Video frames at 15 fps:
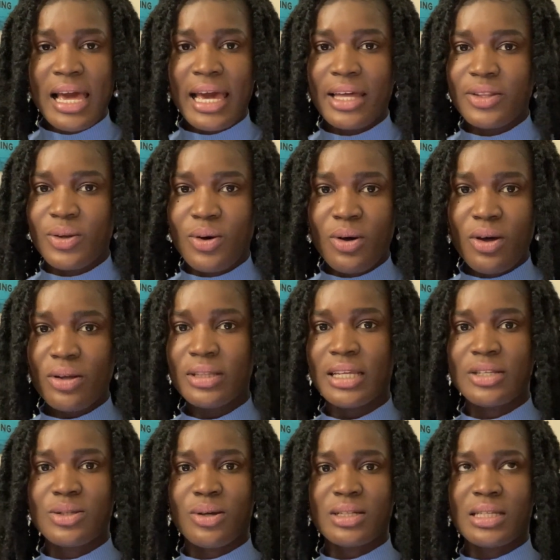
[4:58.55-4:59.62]
and all
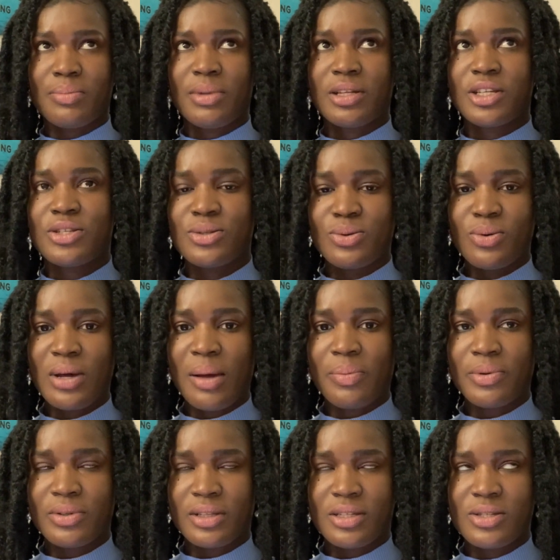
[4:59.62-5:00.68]
they talked about the
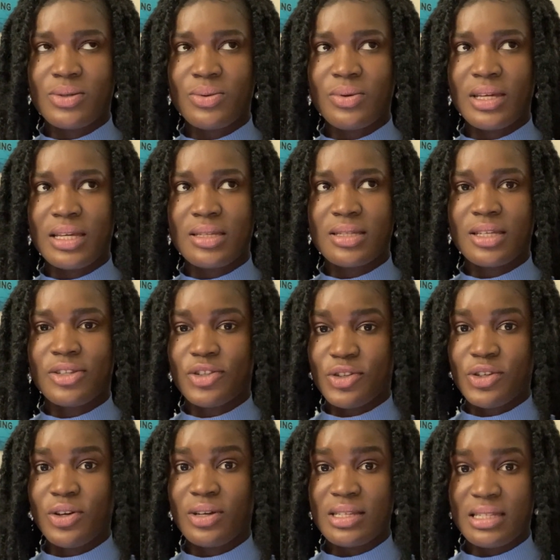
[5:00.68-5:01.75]
school is in
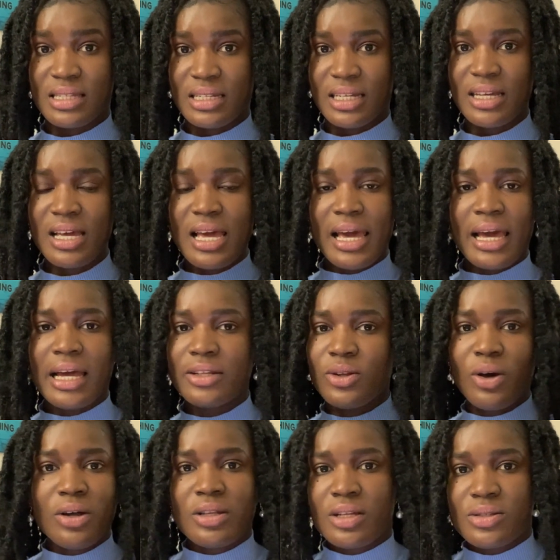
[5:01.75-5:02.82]
New York City, and
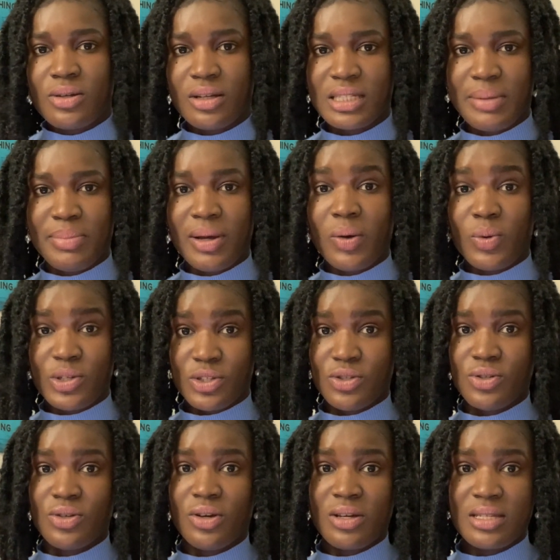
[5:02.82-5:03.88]
all they talked about was
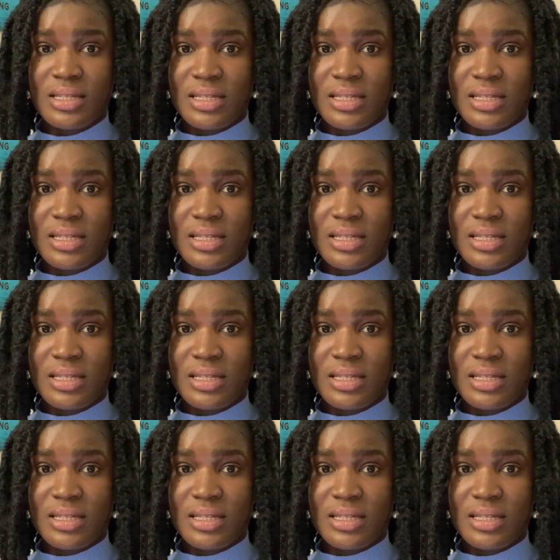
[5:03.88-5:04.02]
New York